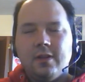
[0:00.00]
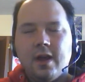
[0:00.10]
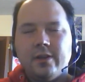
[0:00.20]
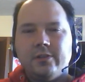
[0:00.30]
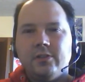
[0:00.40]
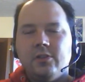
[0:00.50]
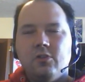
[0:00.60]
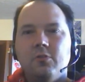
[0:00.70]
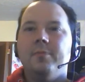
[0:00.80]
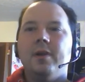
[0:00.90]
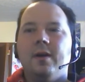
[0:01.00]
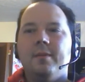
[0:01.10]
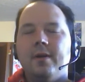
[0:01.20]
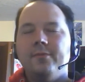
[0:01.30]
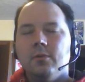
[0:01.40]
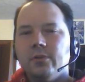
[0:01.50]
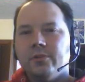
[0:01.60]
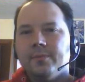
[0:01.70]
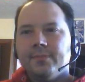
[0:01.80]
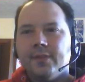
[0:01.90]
uh, to you, uh, my viewers,